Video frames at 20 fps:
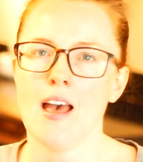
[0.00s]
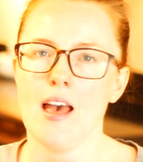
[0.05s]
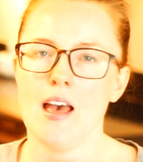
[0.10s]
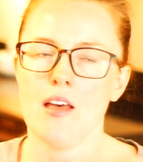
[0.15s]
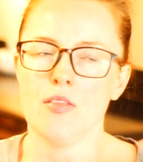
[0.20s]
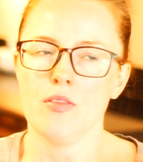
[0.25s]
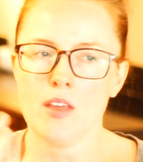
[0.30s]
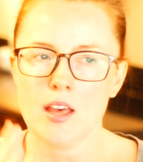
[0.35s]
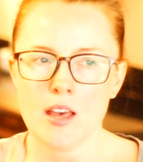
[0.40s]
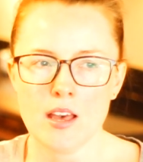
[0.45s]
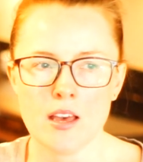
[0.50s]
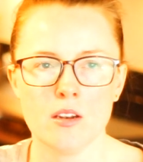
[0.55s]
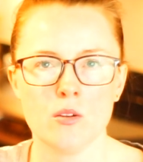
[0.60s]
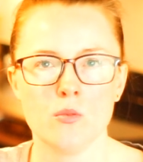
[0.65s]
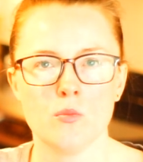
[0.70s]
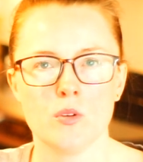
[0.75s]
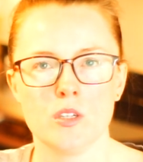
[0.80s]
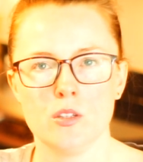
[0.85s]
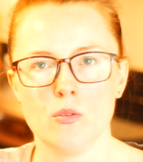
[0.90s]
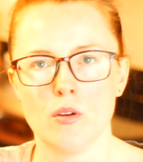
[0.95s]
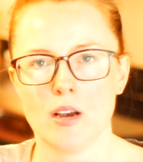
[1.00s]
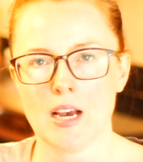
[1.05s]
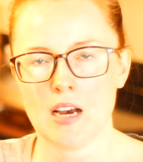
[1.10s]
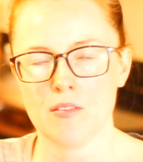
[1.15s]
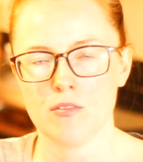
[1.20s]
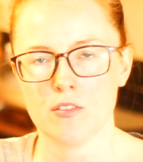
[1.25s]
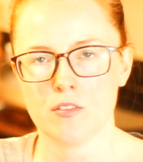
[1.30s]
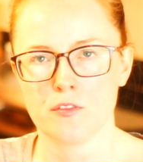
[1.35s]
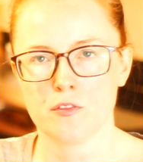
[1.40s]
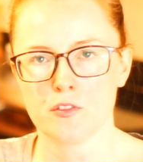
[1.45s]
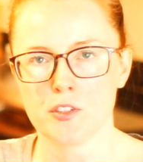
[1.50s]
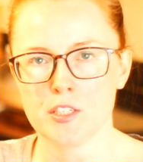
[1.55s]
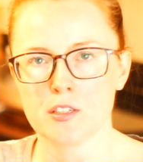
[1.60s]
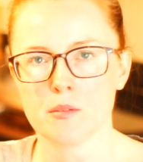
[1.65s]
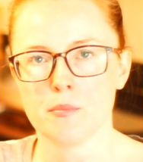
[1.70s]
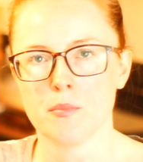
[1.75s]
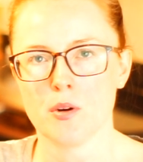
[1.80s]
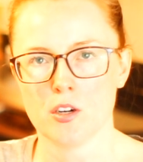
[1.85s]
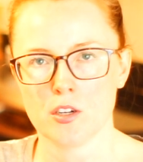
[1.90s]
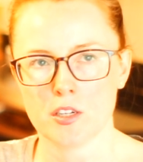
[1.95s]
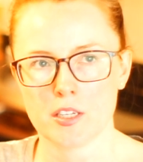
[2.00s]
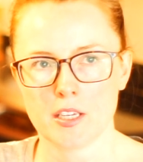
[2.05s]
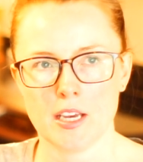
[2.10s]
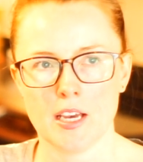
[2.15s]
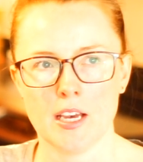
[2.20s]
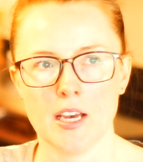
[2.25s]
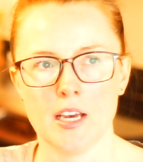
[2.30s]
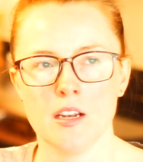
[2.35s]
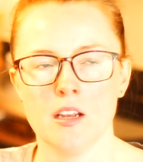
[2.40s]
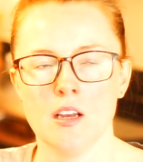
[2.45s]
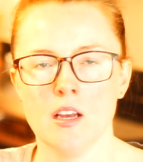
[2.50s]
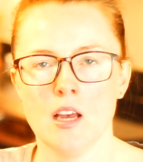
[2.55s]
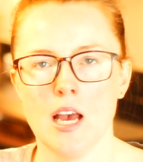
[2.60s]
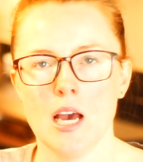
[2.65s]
and then when you have a freer market